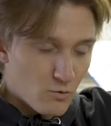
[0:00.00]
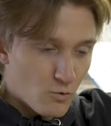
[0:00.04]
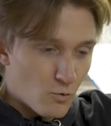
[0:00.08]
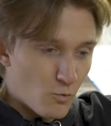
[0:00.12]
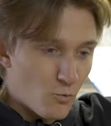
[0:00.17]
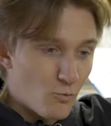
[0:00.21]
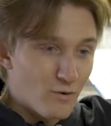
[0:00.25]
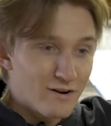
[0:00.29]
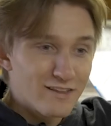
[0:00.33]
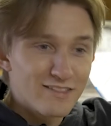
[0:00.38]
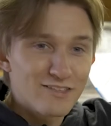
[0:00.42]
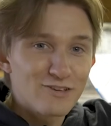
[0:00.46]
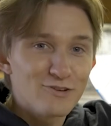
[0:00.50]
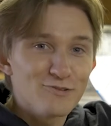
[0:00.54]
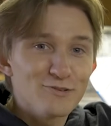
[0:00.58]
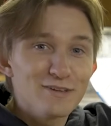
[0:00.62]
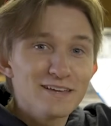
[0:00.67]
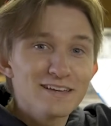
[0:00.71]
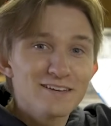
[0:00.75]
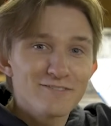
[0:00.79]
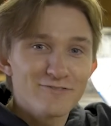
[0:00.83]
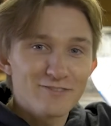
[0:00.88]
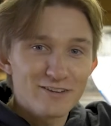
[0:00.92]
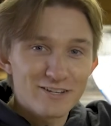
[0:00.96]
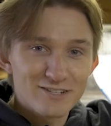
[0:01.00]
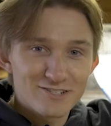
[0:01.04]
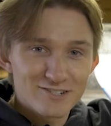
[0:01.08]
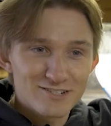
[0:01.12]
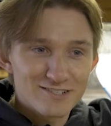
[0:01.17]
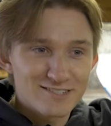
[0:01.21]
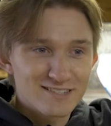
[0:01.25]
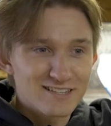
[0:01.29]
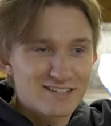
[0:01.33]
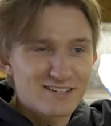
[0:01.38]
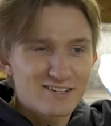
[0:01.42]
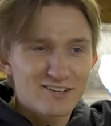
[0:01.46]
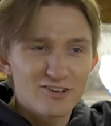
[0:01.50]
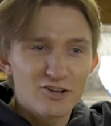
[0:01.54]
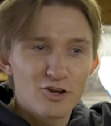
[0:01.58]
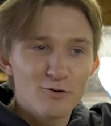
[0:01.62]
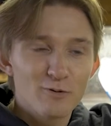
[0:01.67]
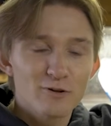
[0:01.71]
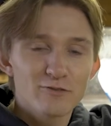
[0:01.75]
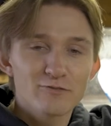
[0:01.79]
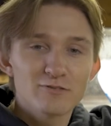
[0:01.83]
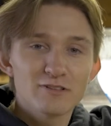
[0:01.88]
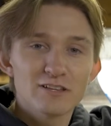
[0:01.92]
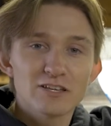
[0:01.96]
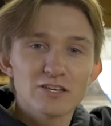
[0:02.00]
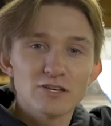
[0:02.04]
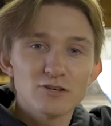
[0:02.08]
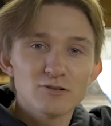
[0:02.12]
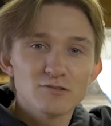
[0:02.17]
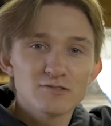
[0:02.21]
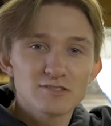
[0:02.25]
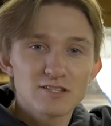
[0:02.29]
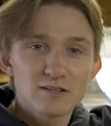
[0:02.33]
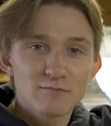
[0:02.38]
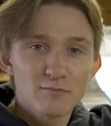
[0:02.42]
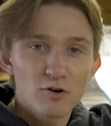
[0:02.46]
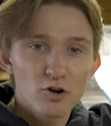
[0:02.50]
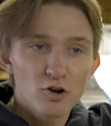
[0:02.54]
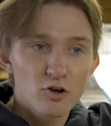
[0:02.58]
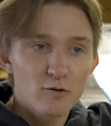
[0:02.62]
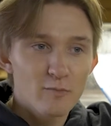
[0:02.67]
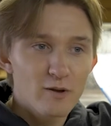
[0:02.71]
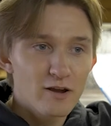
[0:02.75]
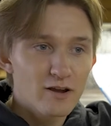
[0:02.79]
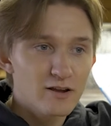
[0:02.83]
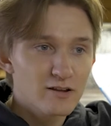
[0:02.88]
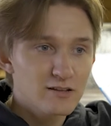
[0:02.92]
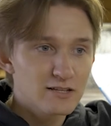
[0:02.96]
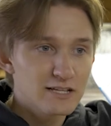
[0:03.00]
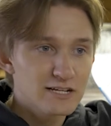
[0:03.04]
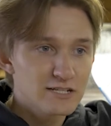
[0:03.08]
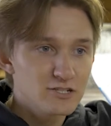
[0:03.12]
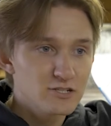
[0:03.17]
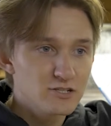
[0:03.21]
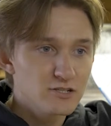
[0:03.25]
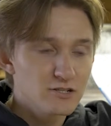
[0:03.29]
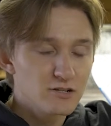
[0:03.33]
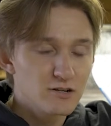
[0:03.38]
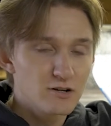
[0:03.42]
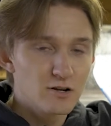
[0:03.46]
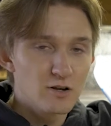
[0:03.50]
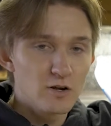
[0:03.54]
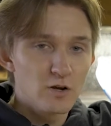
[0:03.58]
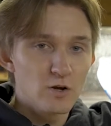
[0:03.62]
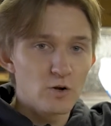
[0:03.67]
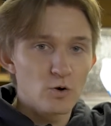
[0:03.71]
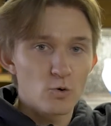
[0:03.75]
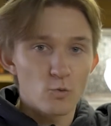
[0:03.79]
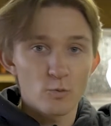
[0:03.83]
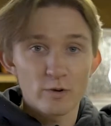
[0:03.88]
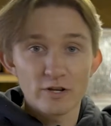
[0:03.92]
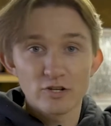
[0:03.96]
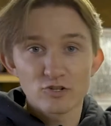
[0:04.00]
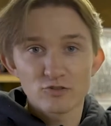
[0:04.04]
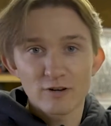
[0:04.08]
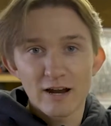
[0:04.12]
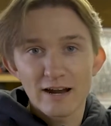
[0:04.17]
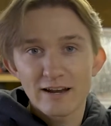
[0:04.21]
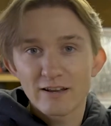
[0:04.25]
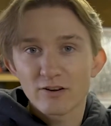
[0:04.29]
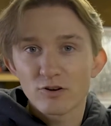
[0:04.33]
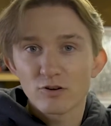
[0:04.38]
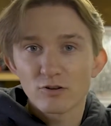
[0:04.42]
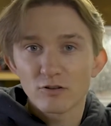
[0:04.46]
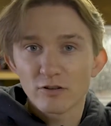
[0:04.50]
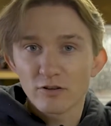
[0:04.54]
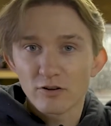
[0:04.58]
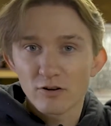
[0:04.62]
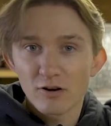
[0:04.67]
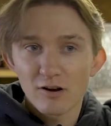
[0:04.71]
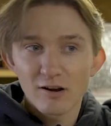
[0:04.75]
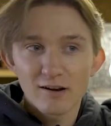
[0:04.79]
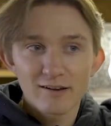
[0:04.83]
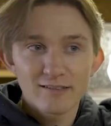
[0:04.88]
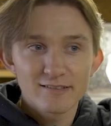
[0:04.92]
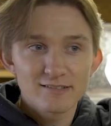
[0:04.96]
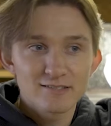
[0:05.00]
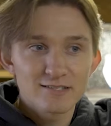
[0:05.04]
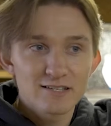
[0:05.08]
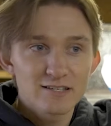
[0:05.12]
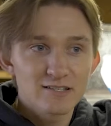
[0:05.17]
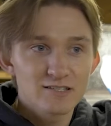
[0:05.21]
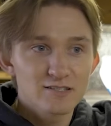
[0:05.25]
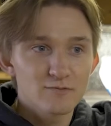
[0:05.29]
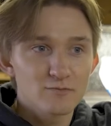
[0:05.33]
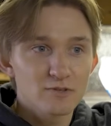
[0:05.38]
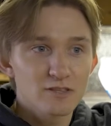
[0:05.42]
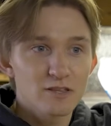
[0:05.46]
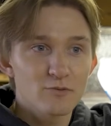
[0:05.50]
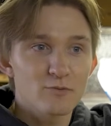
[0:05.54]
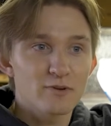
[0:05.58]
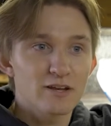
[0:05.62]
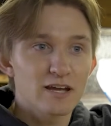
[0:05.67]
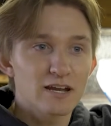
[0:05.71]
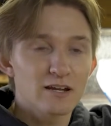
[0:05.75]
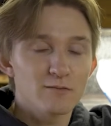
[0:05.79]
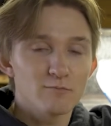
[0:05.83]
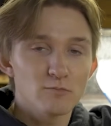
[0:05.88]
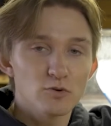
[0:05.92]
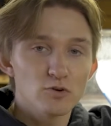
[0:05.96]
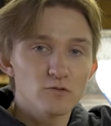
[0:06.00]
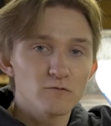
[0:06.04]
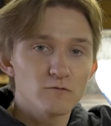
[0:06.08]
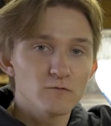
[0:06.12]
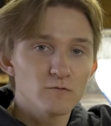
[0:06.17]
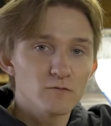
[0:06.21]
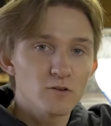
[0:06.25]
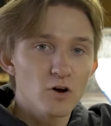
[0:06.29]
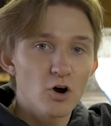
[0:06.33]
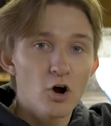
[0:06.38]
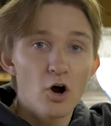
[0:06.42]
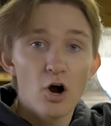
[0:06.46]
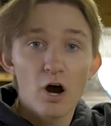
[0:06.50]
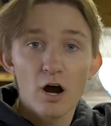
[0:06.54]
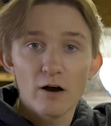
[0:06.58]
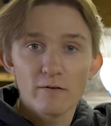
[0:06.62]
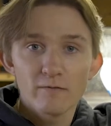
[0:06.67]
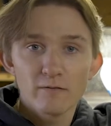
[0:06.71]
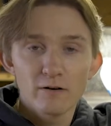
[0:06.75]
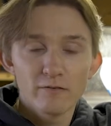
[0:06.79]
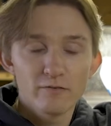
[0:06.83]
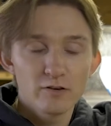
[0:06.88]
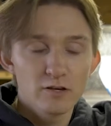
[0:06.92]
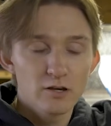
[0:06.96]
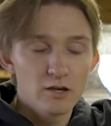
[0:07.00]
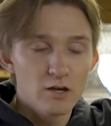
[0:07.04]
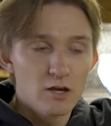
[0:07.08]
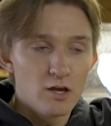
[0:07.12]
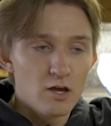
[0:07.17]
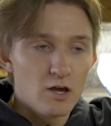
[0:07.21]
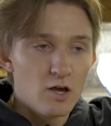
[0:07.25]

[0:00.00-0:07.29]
one of the unique features that nobody really used in Moto America last year, we tried it earlier on in the season, but then we kind of moved off of it.